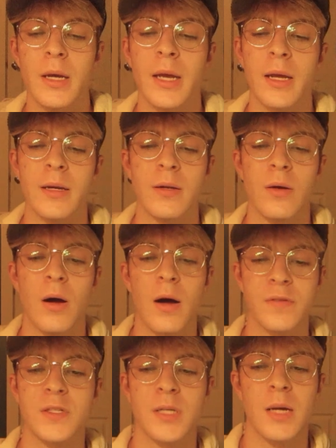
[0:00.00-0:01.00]
and
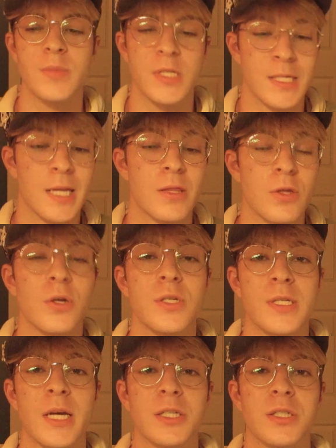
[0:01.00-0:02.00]
oftentimes it's that third
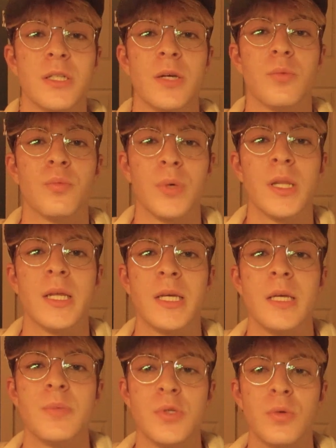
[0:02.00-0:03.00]
section that really
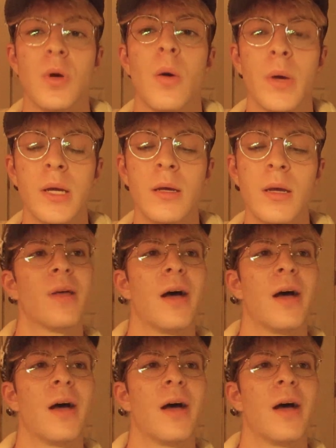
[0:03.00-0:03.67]
keeps you going.